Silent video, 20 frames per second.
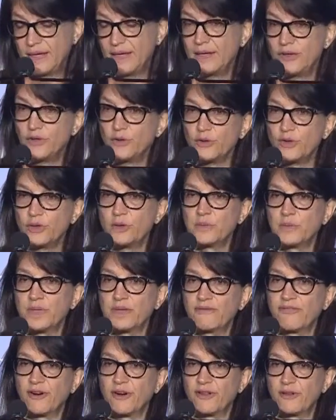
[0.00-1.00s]
You couldn't be
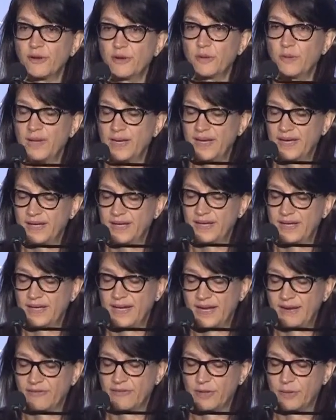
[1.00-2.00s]
farther away in
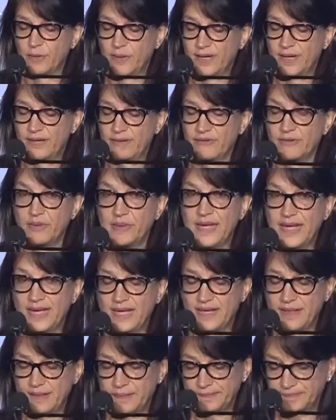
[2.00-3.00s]
every way from
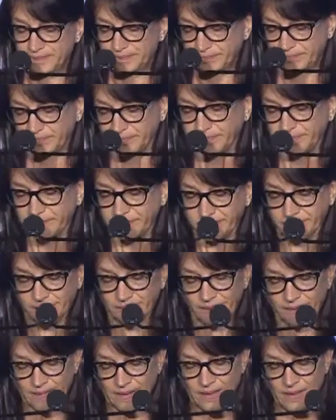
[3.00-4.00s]
Haiti.
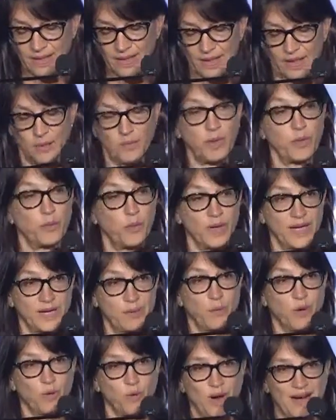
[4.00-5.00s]
But we
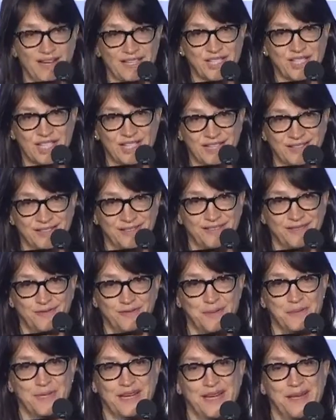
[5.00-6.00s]
were watching
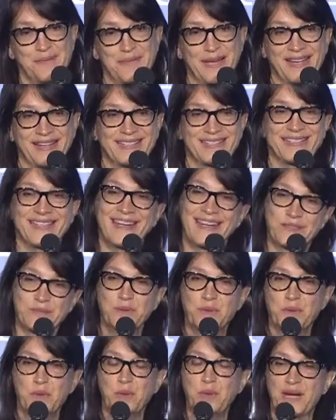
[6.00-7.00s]
from Time magazine as we
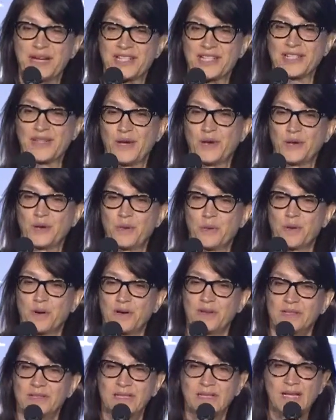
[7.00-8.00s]
were watching the whole
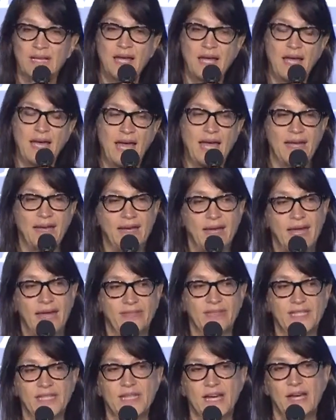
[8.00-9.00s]
world. And at
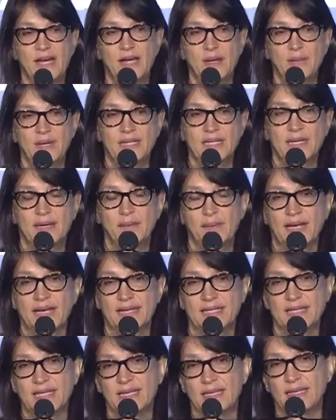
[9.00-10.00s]
the time, at Time
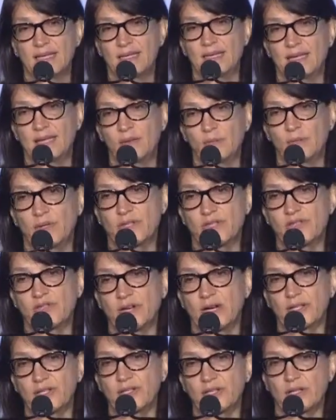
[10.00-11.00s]
magazine, it
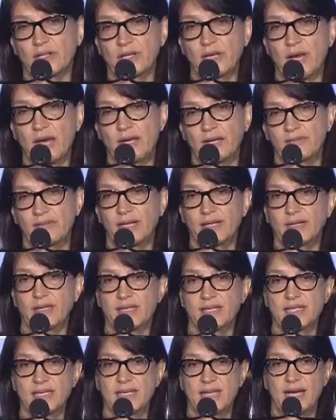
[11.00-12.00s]
structured kind of like the
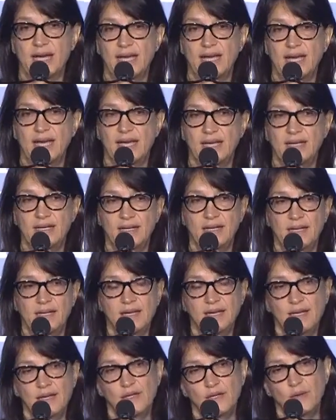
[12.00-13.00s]
C I A.
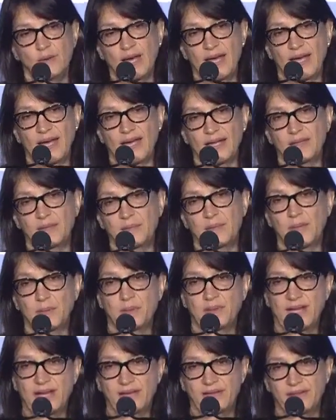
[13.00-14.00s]
You had
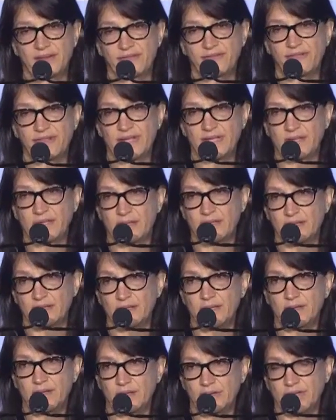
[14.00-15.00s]
people out in the field
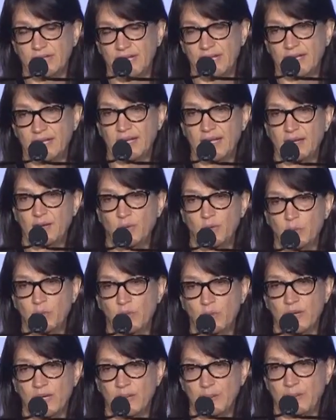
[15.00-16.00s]
looking and
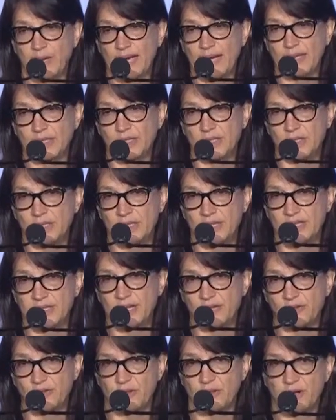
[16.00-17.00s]
reporting back to the
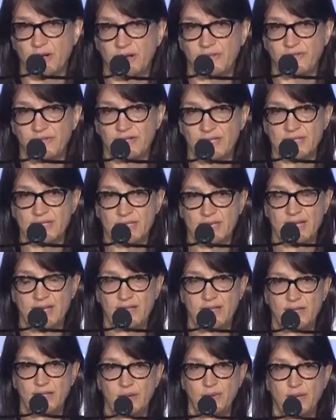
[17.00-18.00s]
central office, and
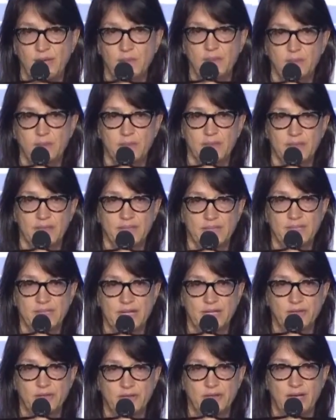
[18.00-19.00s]
then you had people in the
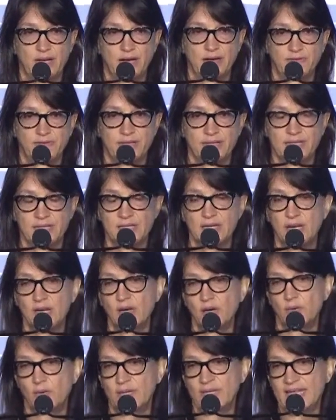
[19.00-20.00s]
central office
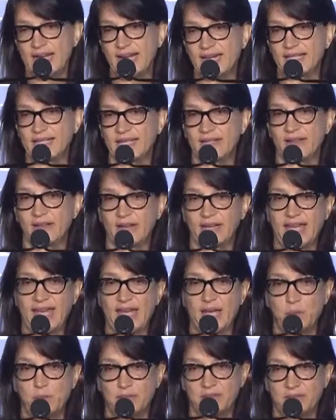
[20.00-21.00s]
redacting their
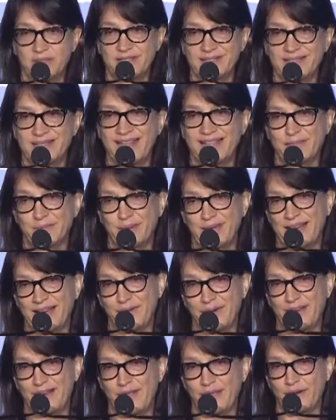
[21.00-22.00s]
cables, that's what, how
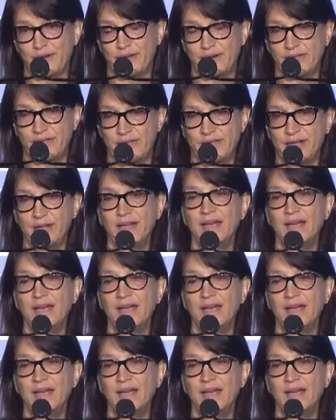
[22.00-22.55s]
I thought of it,